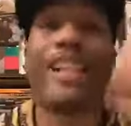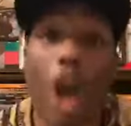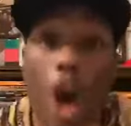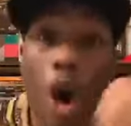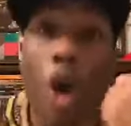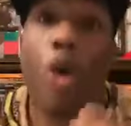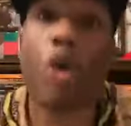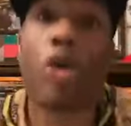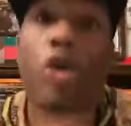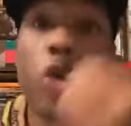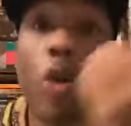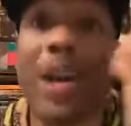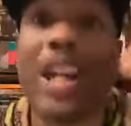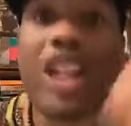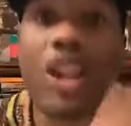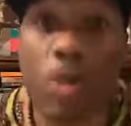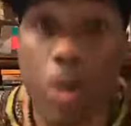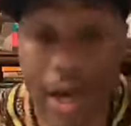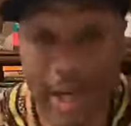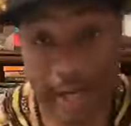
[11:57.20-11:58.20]
whole
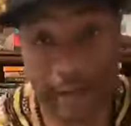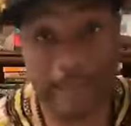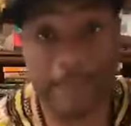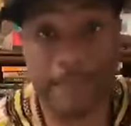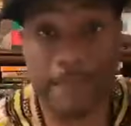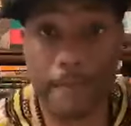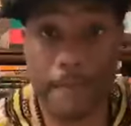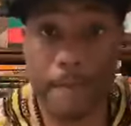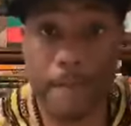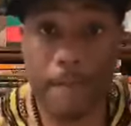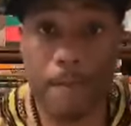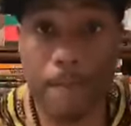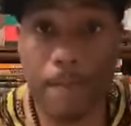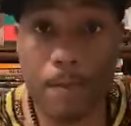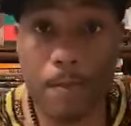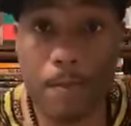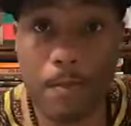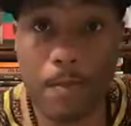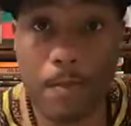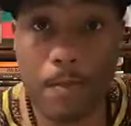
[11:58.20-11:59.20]
2020.
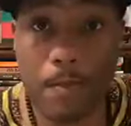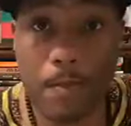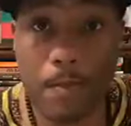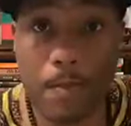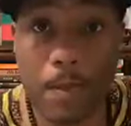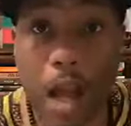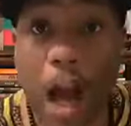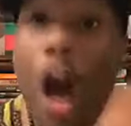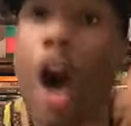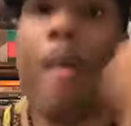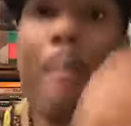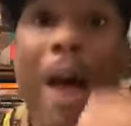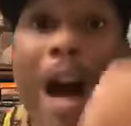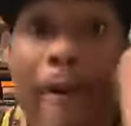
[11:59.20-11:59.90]
All my